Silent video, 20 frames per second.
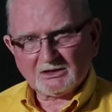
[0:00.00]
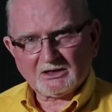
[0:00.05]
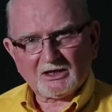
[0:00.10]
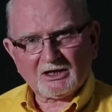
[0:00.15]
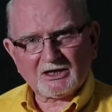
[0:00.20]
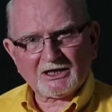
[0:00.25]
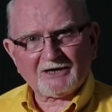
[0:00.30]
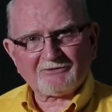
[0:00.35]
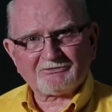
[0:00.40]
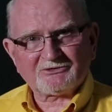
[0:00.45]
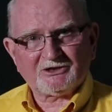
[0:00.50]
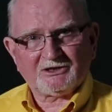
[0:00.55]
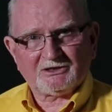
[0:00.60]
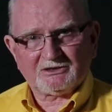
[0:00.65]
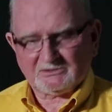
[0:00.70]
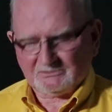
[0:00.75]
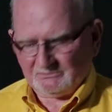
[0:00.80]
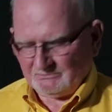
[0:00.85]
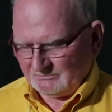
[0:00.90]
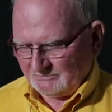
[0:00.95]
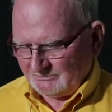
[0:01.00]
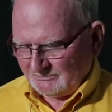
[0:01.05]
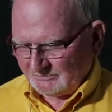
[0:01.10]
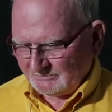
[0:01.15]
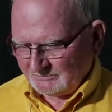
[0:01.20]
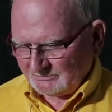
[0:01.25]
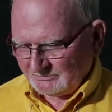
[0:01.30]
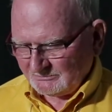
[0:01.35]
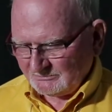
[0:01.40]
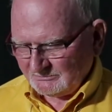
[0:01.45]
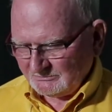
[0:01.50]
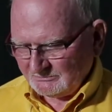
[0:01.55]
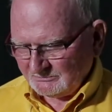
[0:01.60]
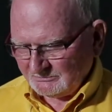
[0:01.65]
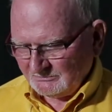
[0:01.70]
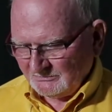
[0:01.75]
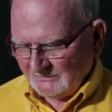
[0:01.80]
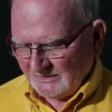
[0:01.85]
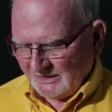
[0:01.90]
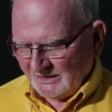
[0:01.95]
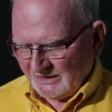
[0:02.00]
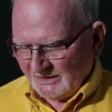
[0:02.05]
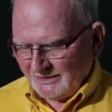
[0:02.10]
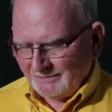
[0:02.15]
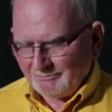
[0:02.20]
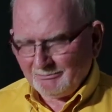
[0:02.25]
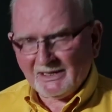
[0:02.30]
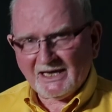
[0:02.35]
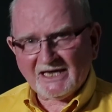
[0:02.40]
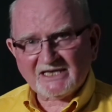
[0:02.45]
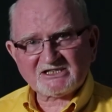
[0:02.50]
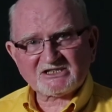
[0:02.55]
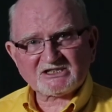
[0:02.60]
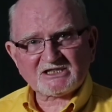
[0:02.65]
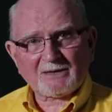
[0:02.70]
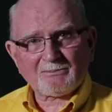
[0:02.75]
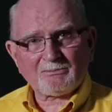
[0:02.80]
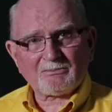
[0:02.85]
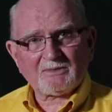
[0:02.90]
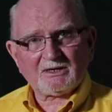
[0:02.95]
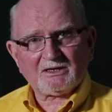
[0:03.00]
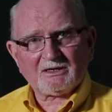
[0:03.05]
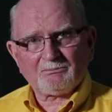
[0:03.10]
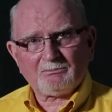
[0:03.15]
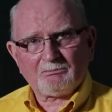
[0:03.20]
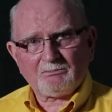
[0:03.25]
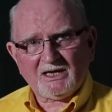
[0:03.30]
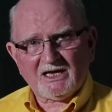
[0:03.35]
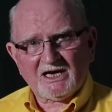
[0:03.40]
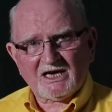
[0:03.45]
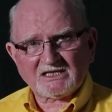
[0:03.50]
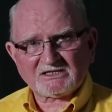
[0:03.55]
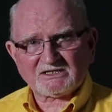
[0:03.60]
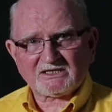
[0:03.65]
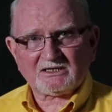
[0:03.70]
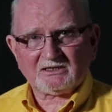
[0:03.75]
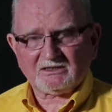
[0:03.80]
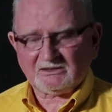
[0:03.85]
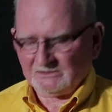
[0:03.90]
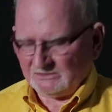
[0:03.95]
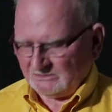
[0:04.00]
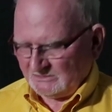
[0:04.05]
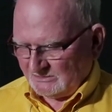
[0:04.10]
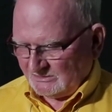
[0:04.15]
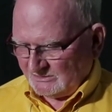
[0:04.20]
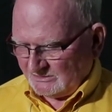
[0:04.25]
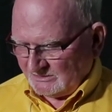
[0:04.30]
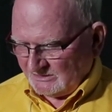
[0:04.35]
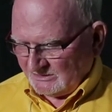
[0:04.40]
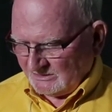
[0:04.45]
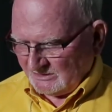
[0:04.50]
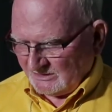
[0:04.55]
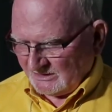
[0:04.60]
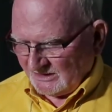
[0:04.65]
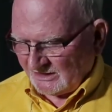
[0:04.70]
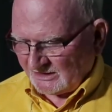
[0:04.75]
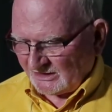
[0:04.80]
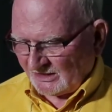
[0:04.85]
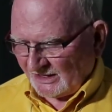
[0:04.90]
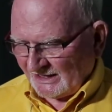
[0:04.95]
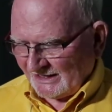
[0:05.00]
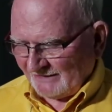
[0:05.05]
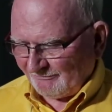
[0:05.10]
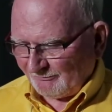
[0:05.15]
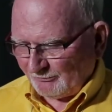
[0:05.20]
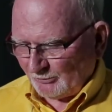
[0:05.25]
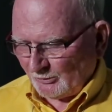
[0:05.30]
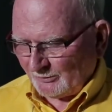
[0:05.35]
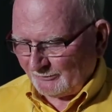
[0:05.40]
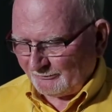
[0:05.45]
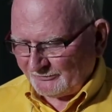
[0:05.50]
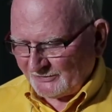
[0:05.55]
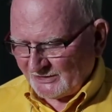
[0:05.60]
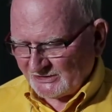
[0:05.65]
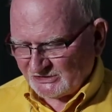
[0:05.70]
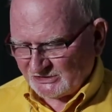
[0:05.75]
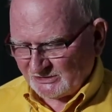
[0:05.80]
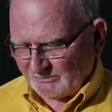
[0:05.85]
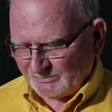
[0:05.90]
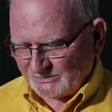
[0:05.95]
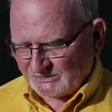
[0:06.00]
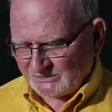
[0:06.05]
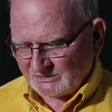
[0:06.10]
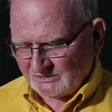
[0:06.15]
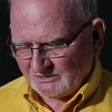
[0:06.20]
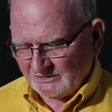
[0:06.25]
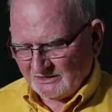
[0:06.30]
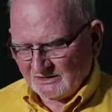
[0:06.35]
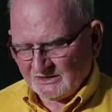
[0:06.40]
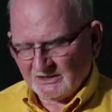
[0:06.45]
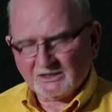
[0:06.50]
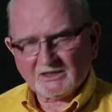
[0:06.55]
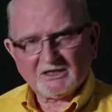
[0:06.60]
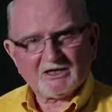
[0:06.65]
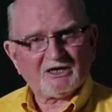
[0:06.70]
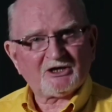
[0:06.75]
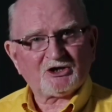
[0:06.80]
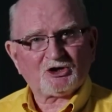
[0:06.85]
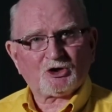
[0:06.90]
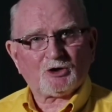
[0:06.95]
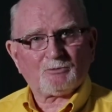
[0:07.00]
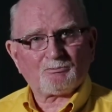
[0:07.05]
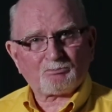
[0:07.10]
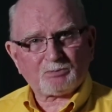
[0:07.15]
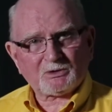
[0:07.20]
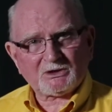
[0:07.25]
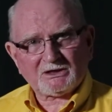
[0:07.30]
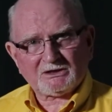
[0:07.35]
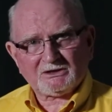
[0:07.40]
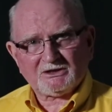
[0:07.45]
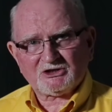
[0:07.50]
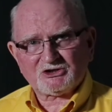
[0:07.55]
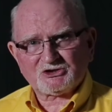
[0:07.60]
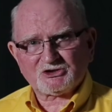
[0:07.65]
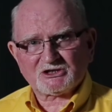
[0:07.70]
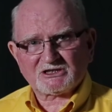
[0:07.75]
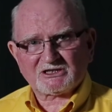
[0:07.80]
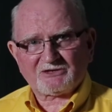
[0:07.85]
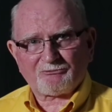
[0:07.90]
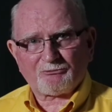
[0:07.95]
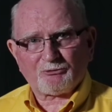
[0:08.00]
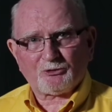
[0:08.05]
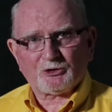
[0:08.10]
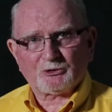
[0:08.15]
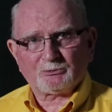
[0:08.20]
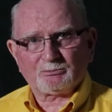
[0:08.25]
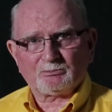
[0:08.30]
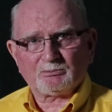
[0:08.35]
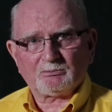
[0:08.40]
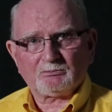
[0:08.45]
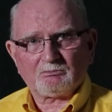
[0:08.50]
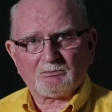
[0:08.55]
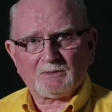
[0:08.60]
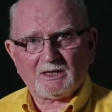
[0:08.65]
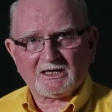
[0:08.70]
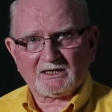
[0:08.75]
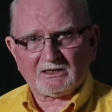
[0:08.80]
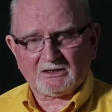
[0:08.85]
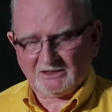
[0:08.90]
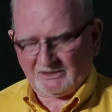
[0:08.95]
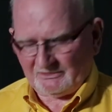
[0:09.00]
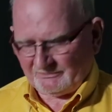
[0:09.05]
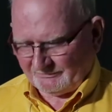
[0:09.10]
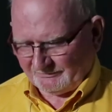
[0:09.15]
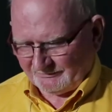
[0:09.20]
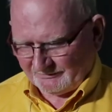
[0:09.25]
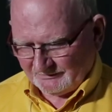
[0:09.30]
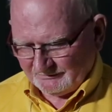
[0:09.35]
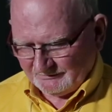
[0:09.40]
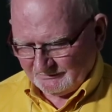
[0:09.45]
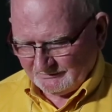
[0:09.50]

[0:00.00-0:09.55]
Loved it, made some amazing and lifelong friendships, and completely transformed my life.